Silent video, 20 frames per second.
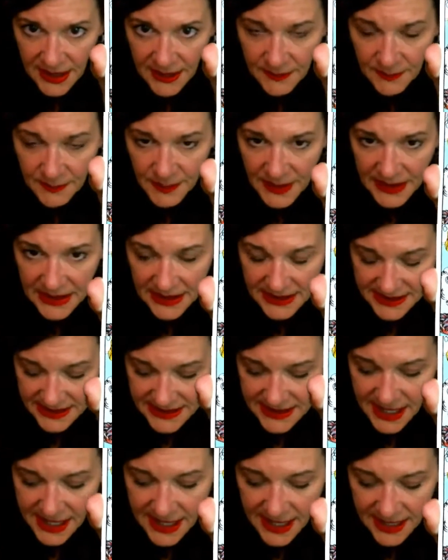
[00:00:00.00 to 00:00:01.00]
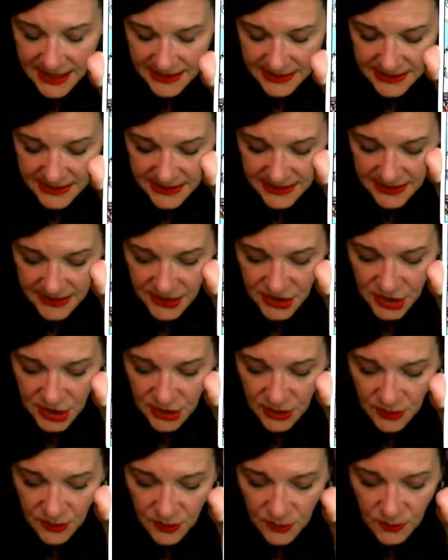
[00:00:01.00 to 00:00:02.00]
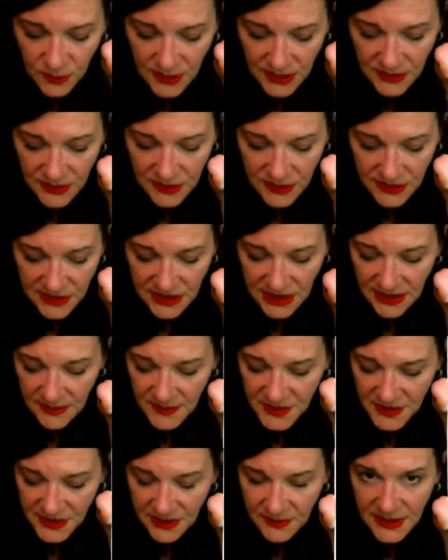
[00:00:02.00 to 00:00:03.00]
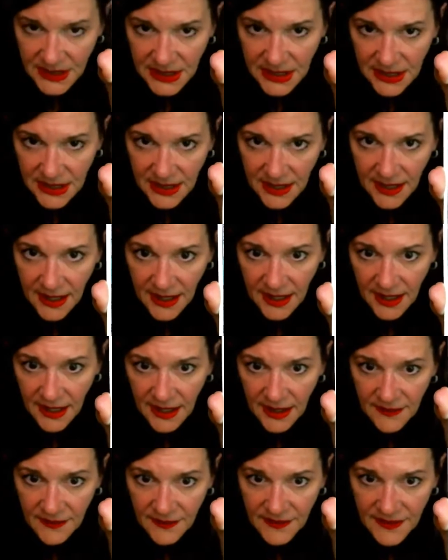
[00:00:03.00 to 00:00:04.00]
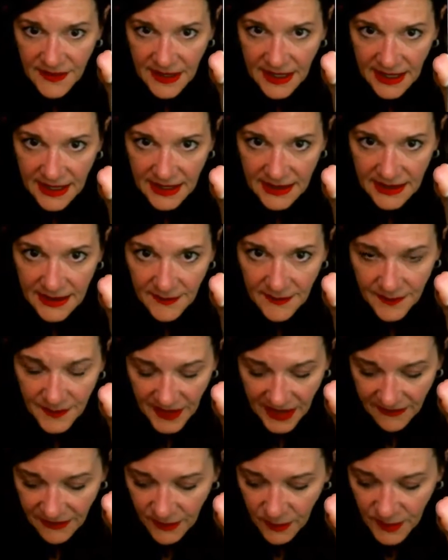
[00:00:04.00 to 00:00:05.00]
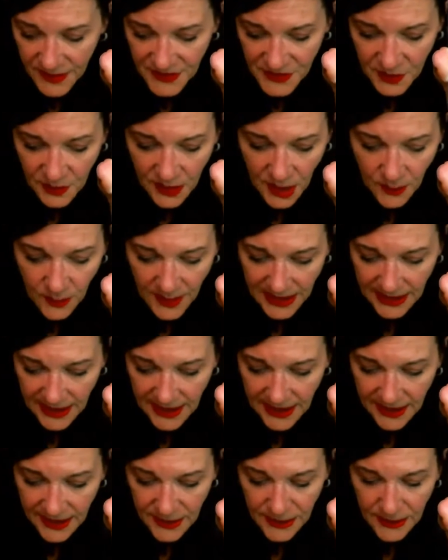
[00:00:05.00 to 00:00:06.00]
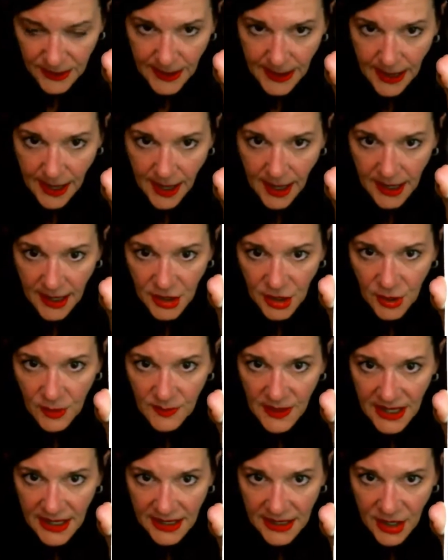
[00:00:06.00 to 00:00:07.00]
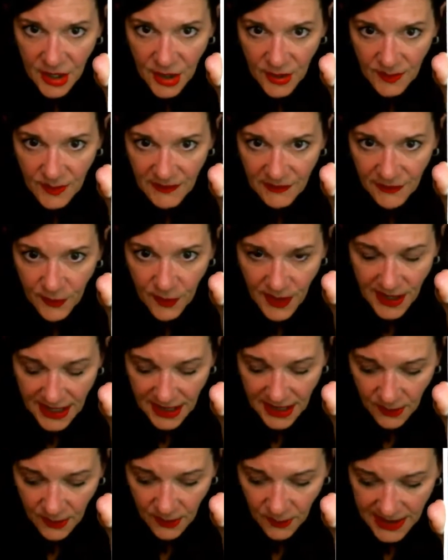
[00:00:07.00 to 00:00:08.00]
but it's not. So it seems to me that everyone's growing here. You might know before anyone